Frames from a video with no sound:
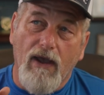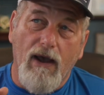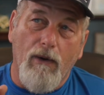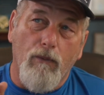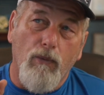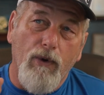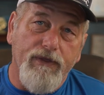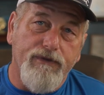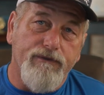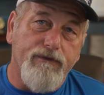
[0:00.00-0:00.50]

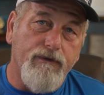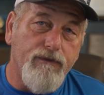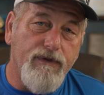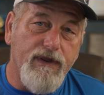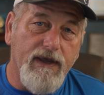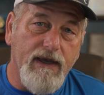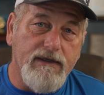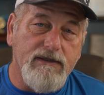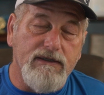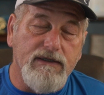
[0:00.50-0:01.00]
I, went through
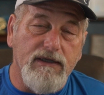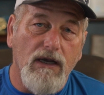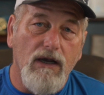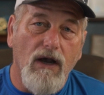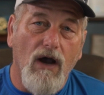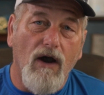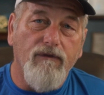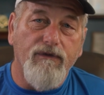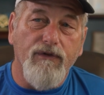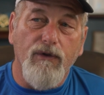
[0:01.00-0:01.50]
this
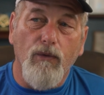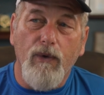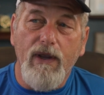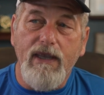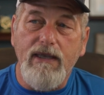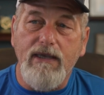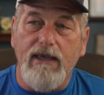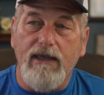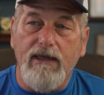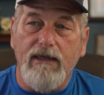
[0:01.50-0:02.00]
over the
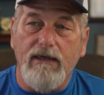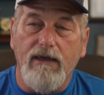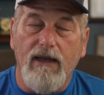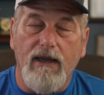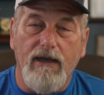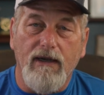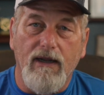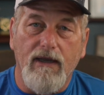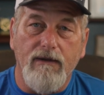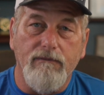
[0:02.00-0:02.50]
weekend,
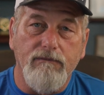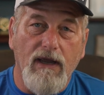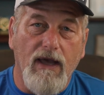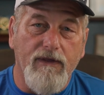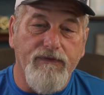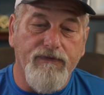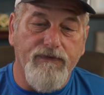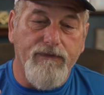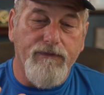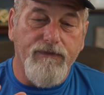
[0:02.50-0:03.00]
and I,
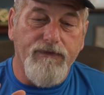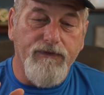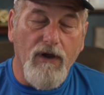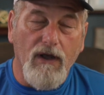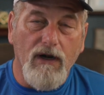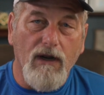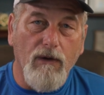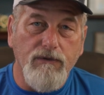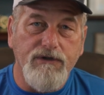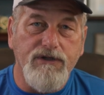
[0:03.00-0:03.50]
I
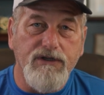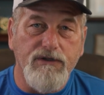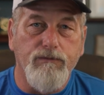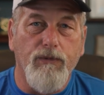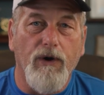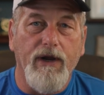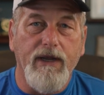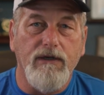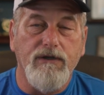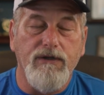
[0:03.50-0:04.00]
thought I would just
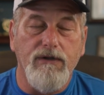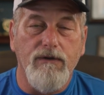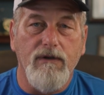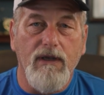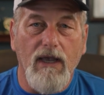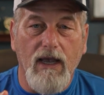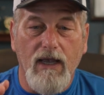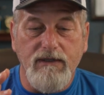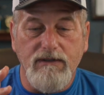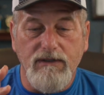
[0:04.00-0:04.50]
bring it to you
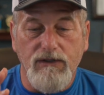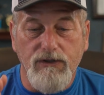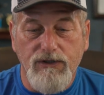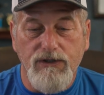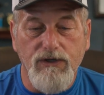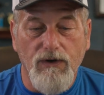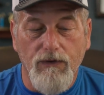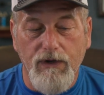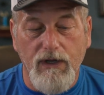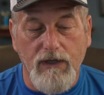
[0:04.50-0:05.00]
guys and
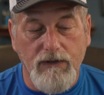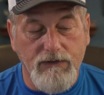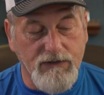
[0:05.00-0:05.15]
show you.